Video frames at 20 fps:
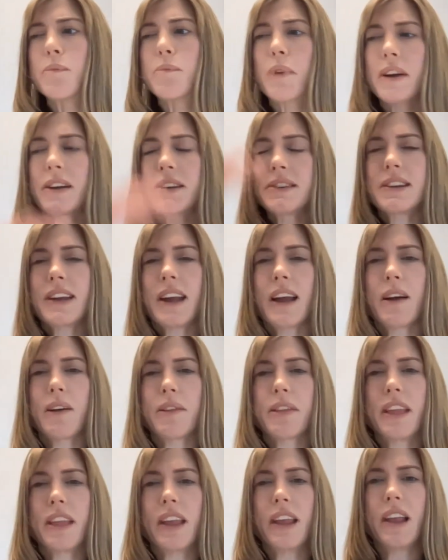brings
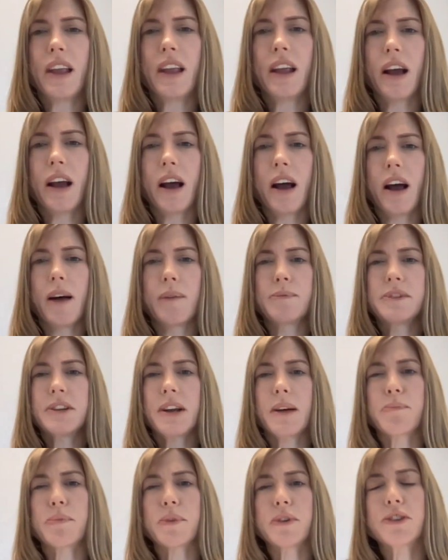down the
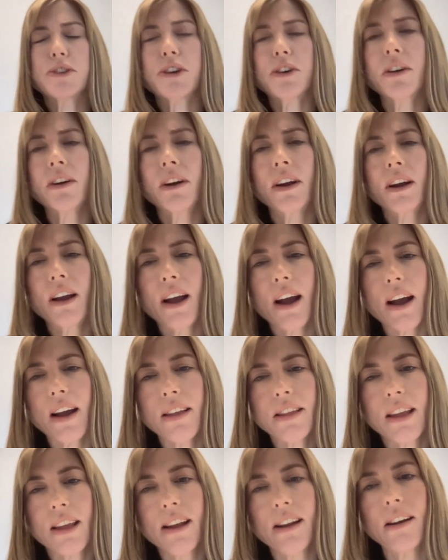temperature, I
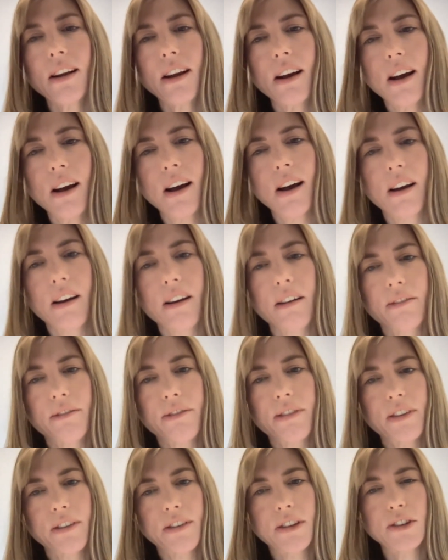think,
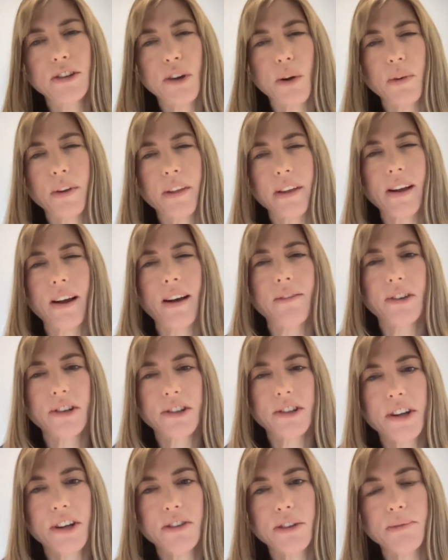of the tone of the
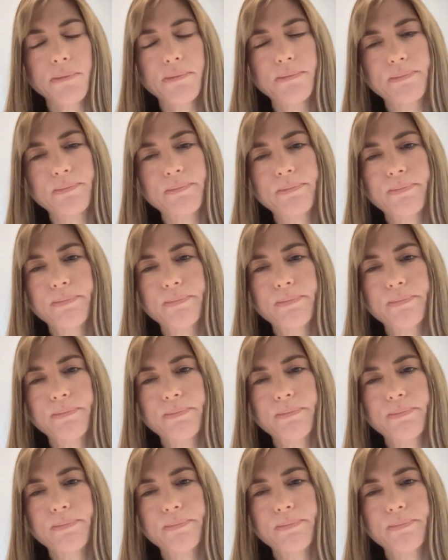conversation.